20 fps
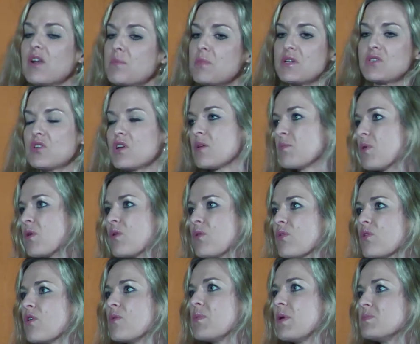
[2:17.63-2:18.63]
I'm not talking about
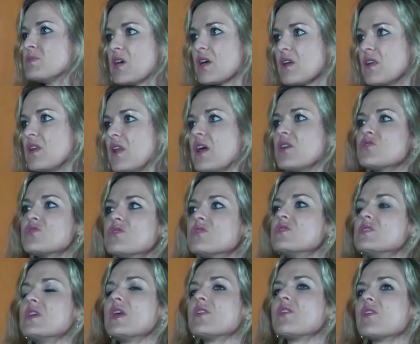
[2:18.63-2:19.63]
Oklahoma, I'm talking national
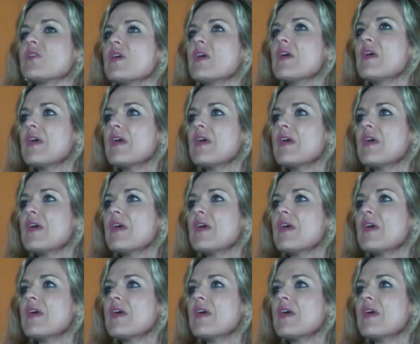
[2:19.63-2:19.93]
standard.